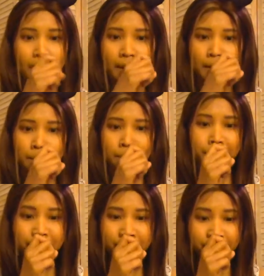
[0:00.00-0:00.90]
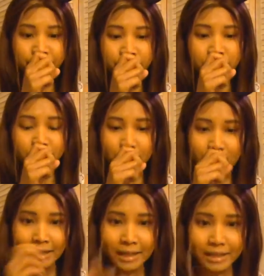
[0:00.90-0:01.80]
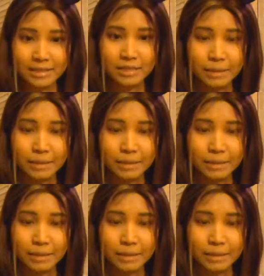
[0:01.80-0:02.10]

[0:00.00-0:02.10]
Um, like I said,